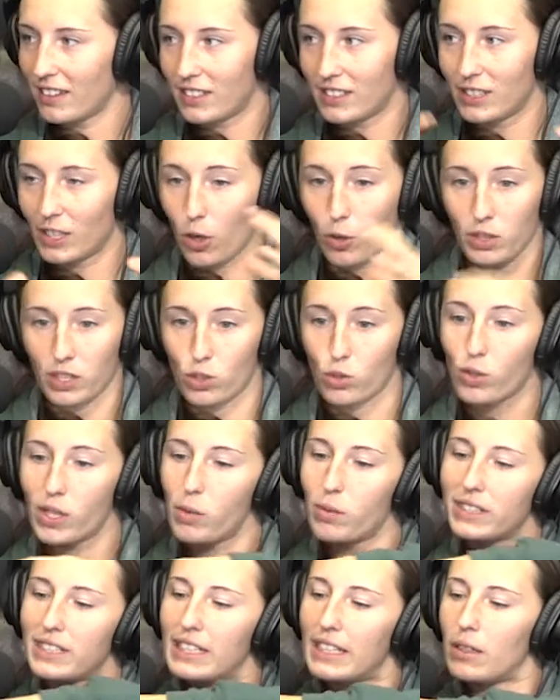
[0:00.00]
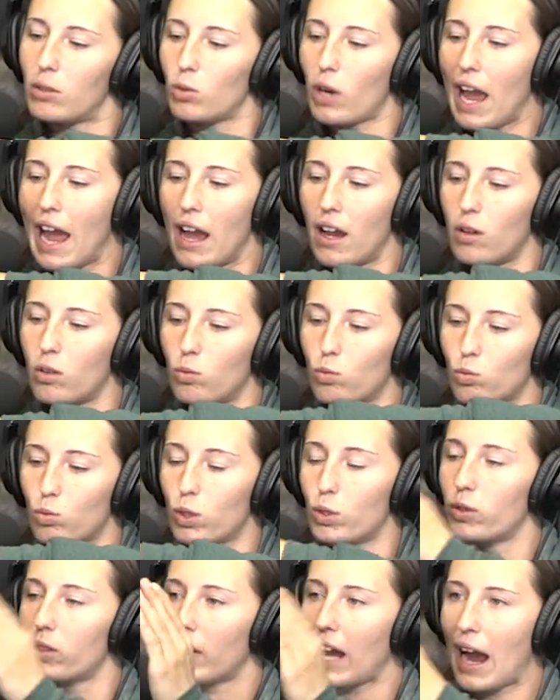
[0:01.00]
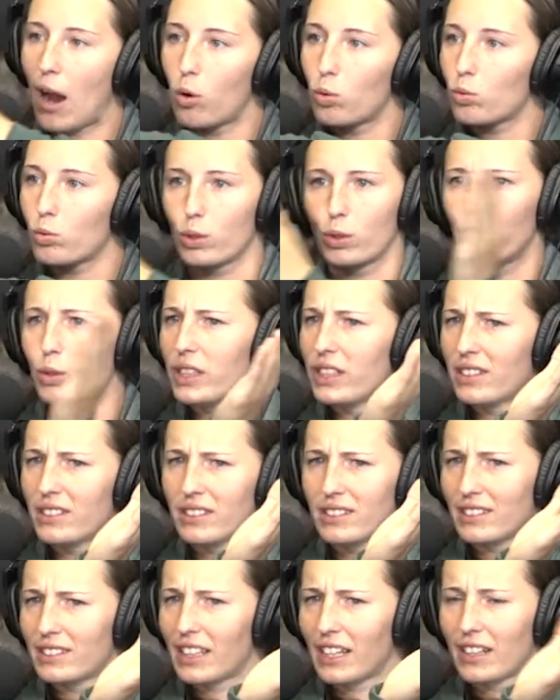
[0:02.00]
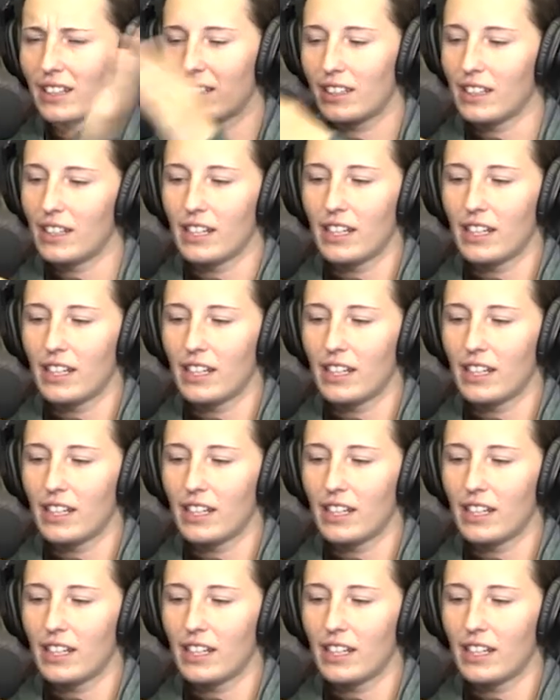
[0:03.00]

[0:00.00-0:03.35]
So the tree was outrooted. Is that